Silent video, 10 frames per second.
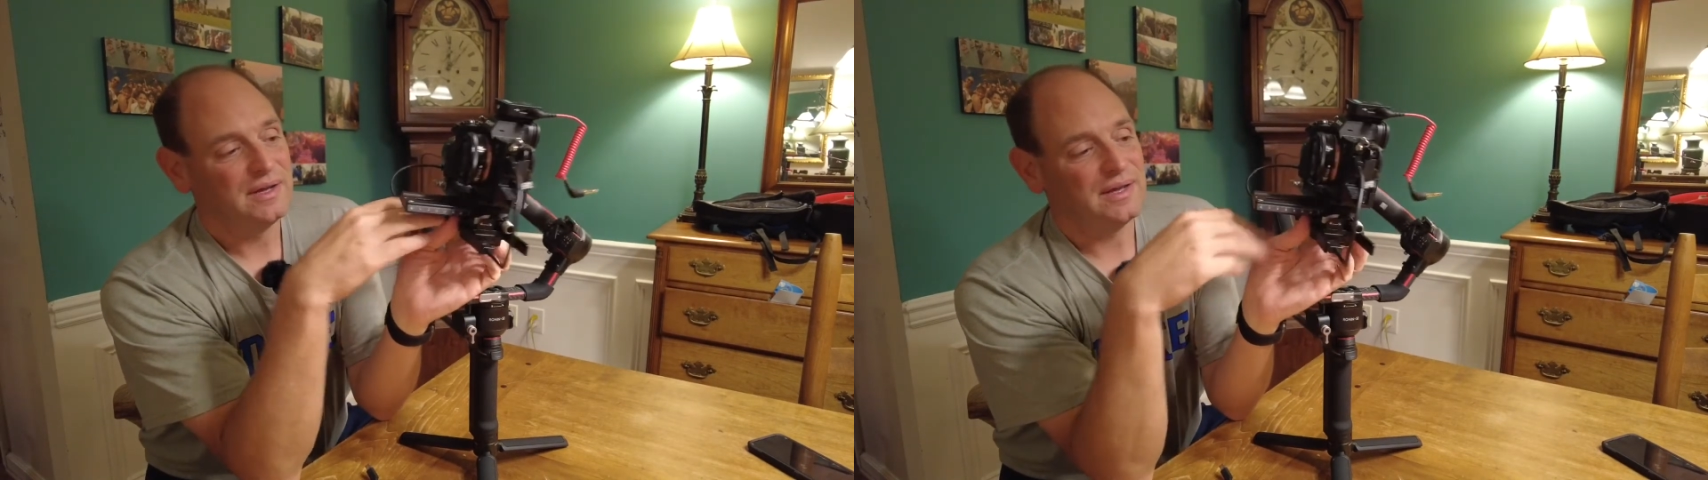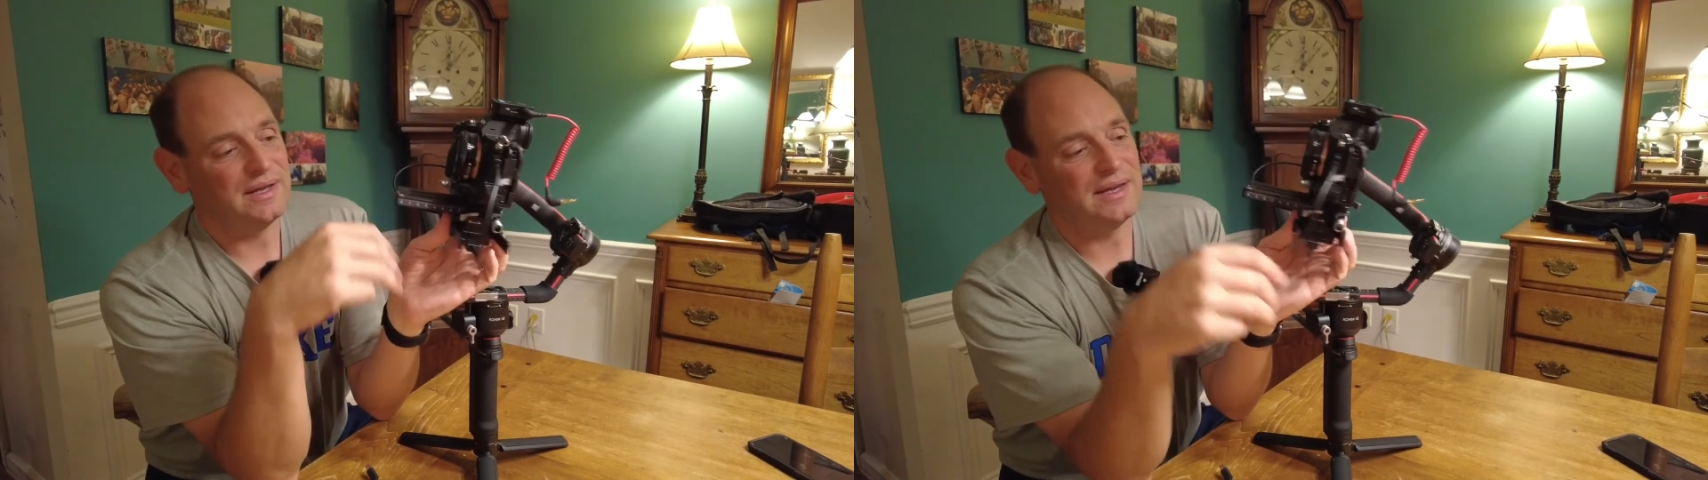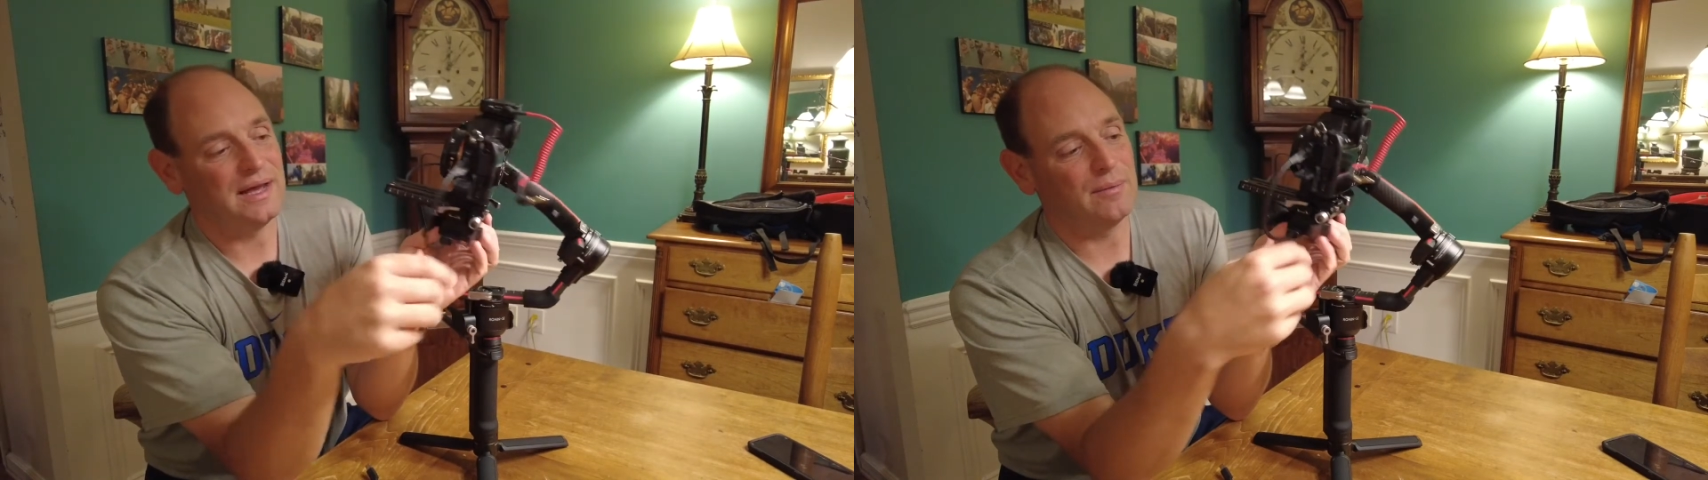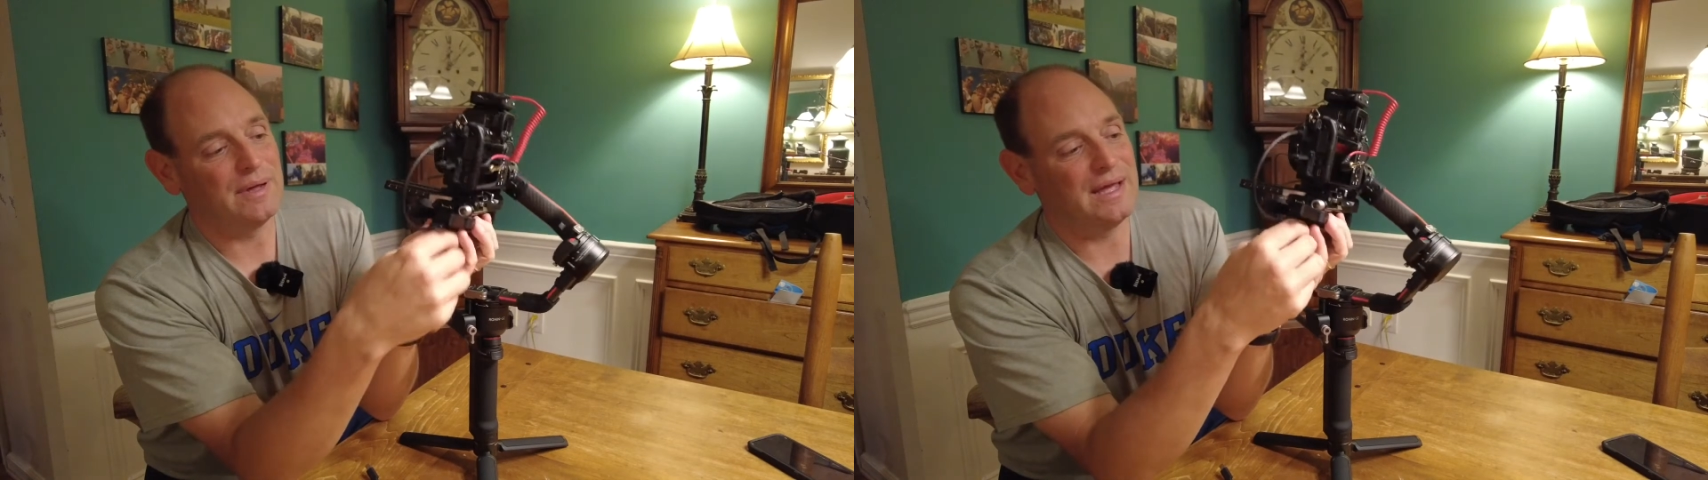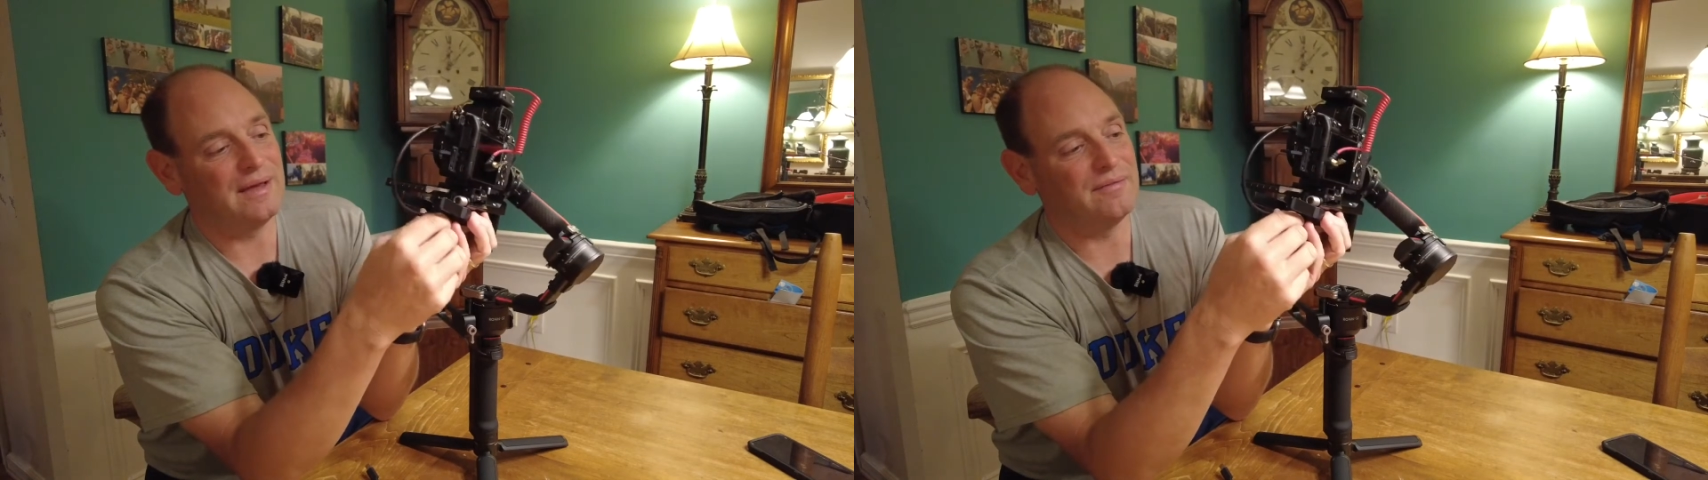and now
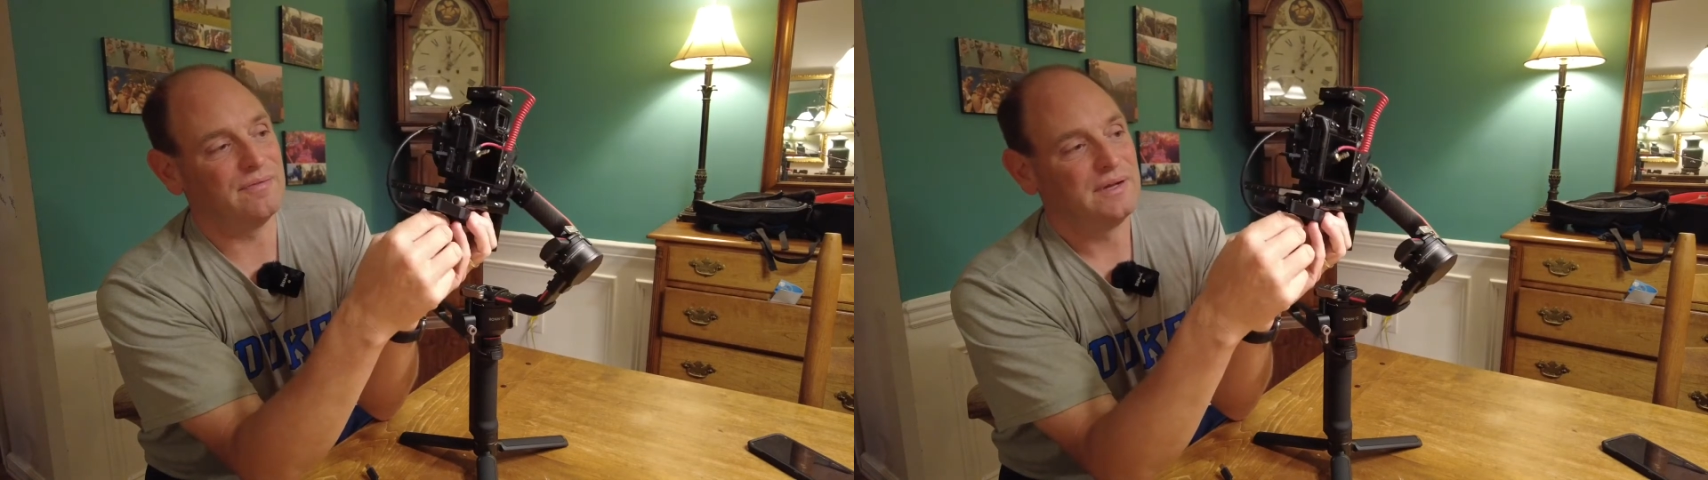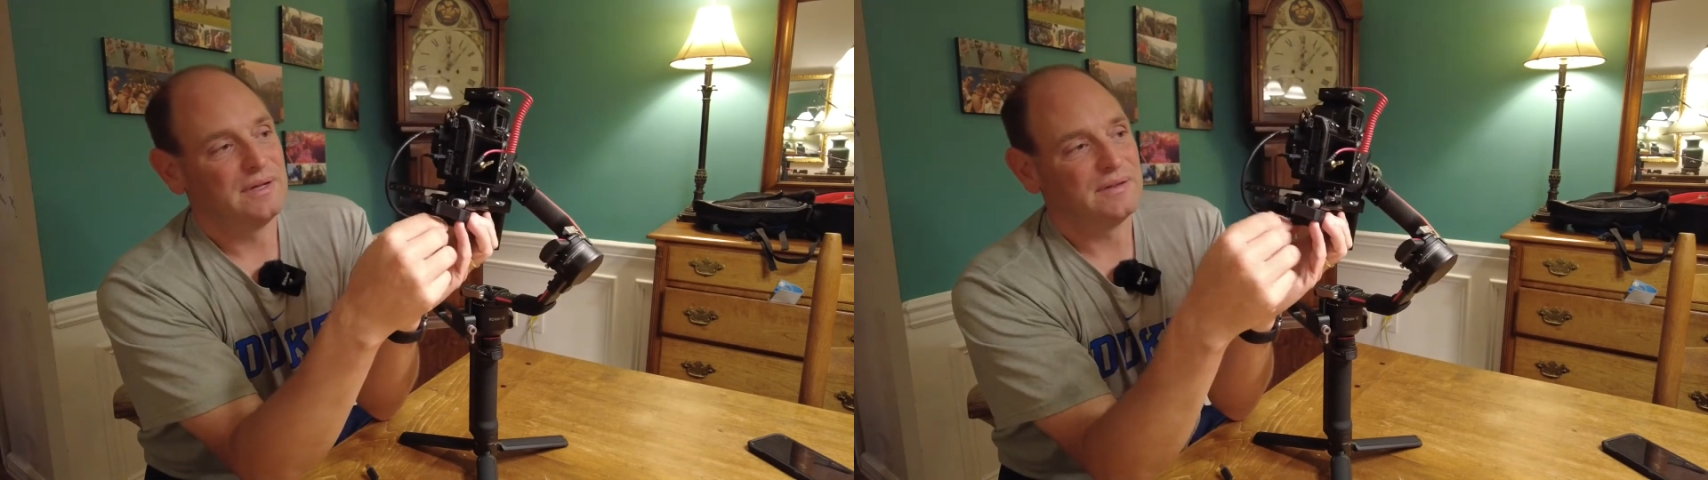we have